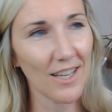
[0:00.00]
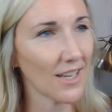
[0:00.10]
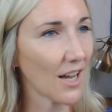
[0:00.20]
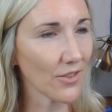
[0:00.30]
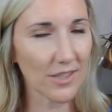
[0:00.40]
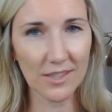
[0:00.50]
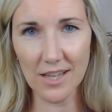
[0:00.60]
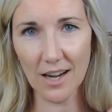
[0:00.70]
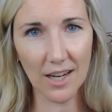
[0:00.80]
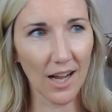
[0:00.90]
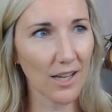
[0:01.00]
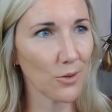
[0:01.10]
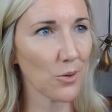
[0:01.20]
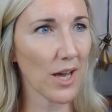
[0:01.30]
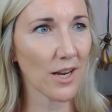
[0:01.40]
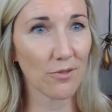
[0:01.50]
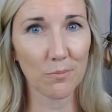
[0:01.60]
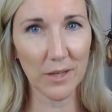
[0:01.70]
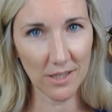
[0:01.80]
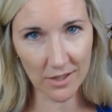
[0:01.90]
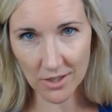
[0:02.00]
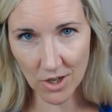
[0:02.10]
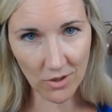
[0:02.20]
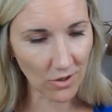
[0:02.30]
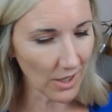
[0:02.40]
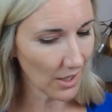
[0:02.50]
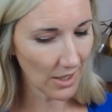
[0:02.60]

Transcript: Now, this is not a guy who had ever been to the jungle.